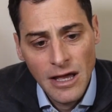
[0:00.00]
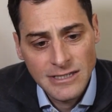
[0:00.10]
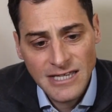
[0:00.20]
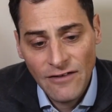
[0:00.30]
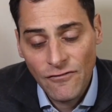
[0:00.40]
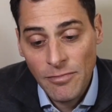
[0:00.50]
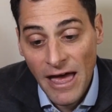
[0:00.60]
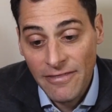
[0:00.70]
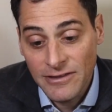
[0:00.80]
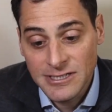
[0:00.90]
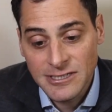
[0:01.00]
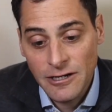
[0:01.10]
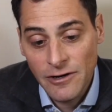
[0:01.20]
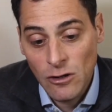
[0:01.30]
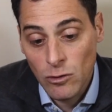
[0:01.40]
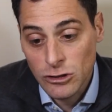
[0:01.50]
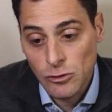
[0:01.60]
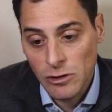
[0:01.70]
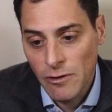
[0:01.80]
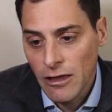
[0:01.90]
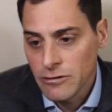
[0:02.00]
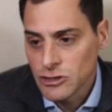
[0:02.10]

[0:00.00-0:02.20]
Aside from that, the Siri works really well.